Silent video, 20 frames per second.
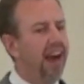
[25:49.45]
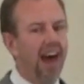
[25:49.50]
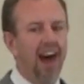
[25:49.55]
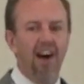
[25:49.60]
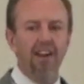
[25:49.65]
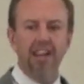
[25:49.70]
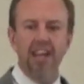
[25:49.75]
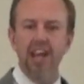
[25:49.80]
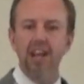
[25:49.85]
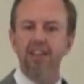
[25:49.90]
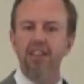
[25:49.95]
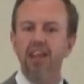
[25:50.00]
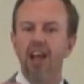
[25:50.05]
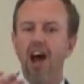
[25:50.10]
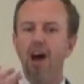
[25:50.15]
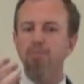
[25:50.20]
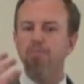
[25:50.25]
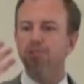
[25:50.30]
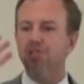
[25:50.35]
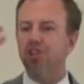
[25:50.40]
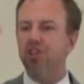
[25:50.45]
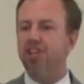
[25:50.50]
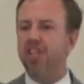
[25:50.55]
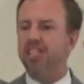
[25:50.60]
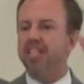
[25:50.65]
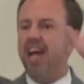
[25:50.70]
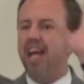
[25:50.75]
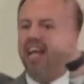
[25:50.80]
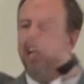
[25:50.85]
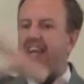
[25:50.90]
I'll get the opportunity
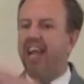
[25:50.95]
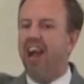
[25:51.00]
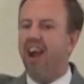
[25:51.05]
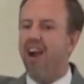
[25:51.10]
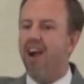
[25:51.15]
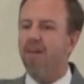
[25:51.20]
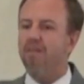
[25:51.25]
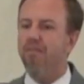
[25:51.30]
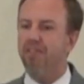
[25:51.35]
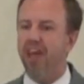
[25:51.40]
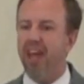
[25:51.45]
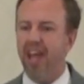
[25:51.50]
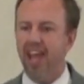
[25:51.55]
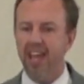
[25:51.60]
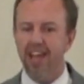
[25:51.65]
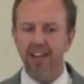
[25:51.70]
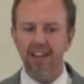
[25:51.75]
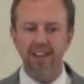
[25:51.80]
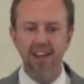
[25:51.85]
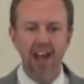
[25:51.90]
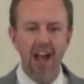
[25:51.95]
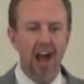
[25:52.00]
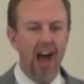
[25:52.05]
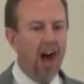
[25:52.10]
taken care of then.